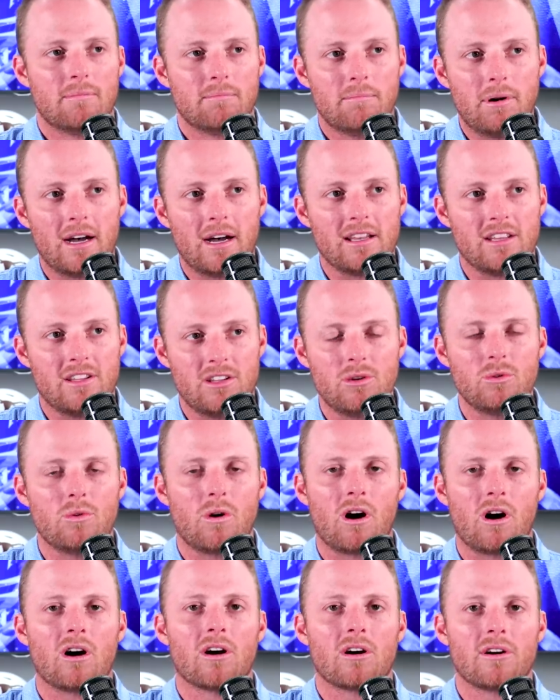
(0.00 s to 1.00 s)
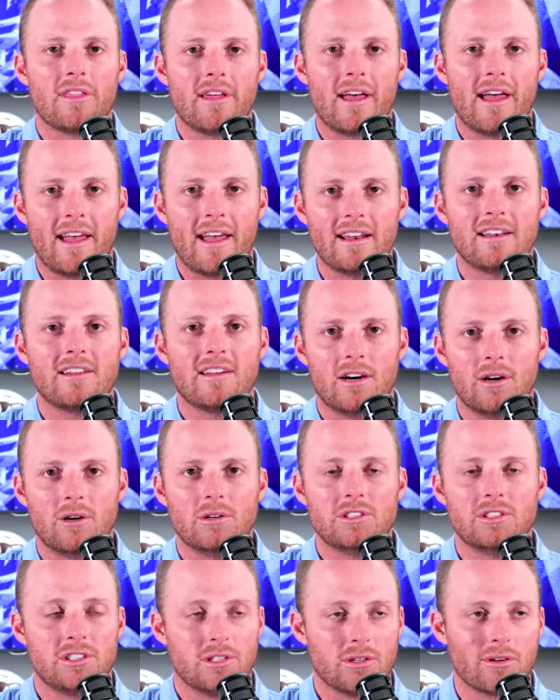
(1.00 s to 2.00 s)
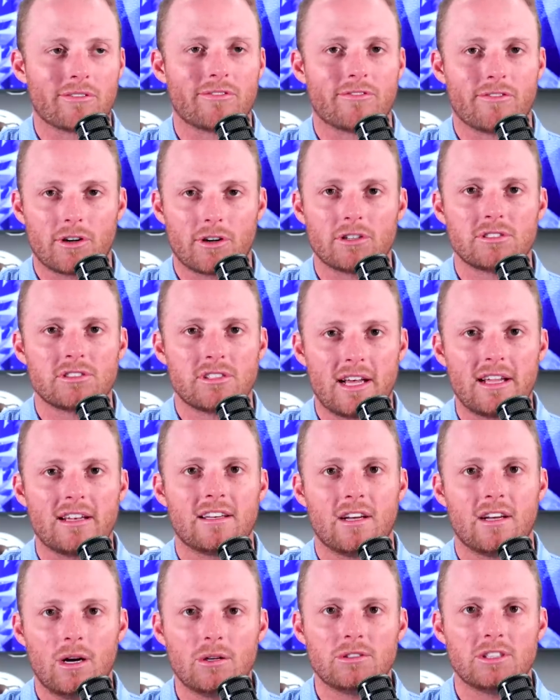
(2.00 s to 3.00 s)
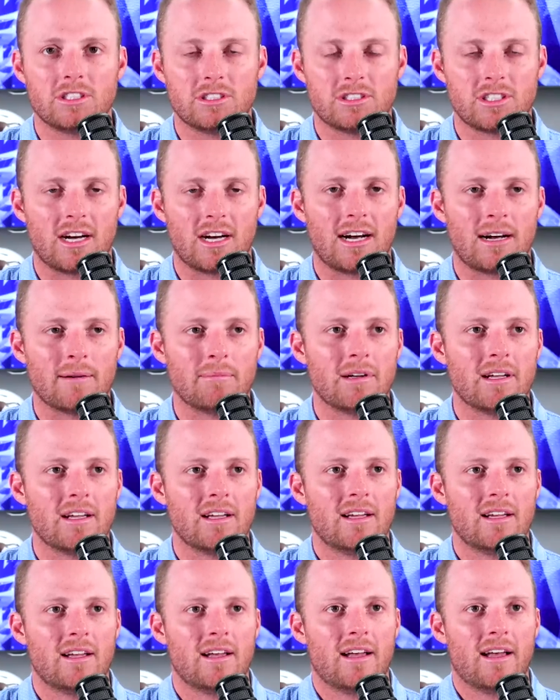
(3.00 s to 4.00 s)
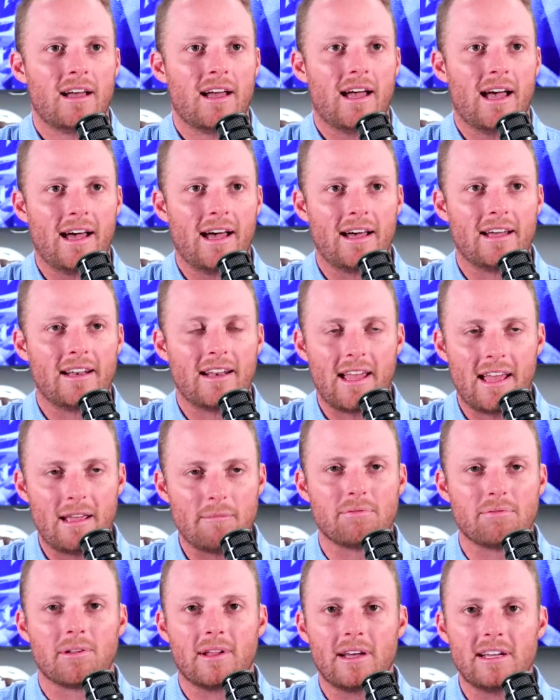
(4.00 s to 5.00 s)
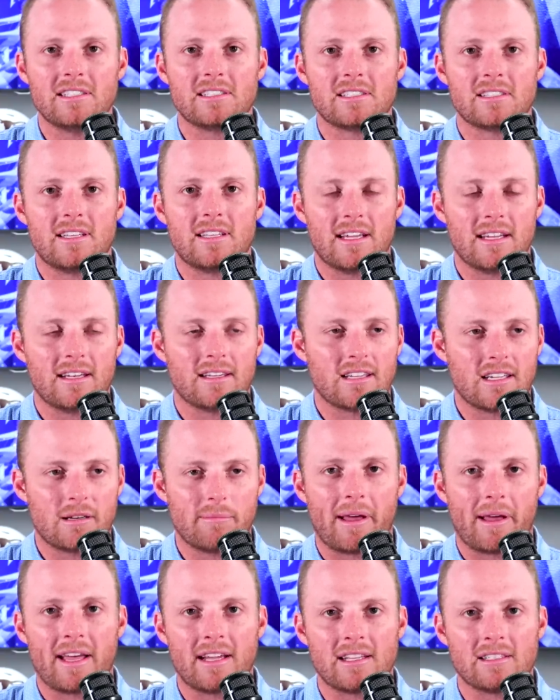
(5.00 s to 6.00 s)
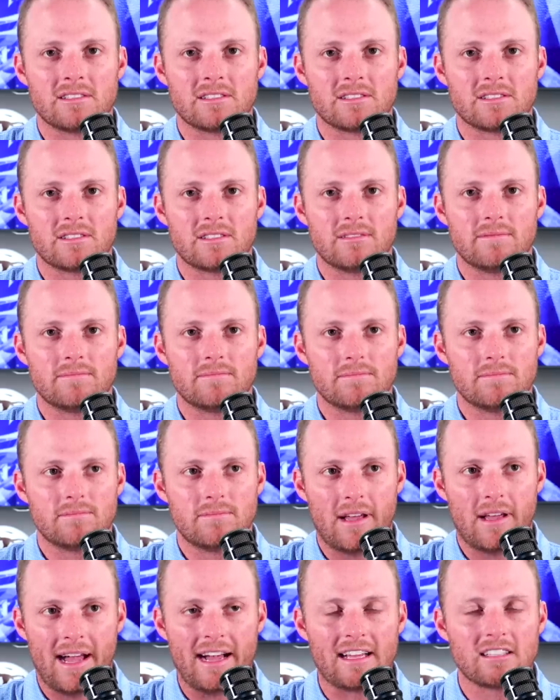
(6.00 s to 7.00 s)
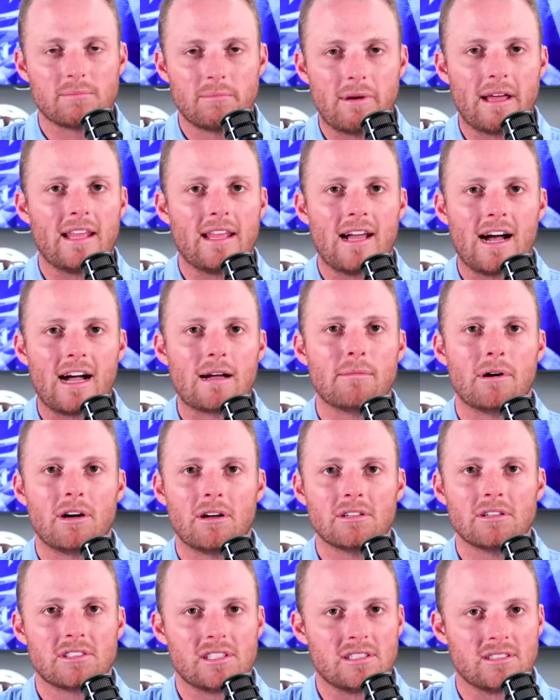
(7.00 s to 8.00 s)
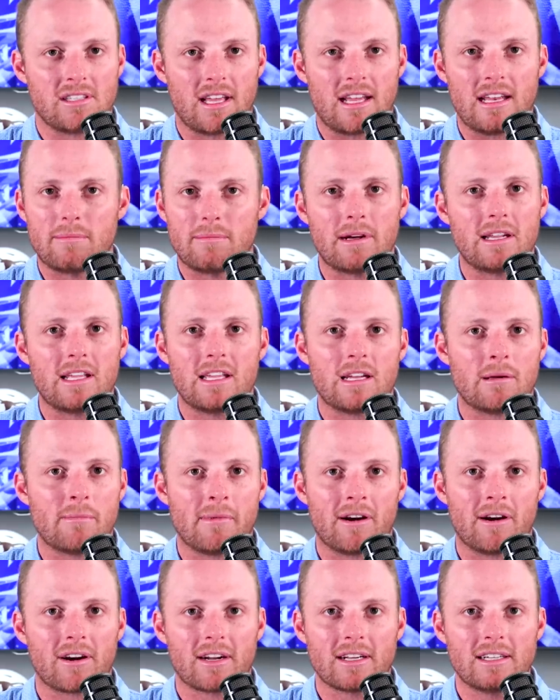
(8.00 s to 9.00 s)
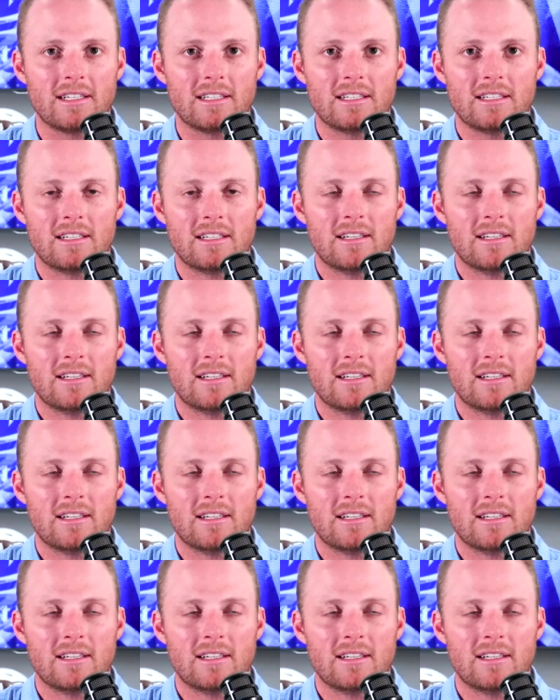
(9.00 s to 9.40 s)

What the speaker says: But you are the head coach, your first head coaching job at a place that commands as many eyeballs as anybody in America.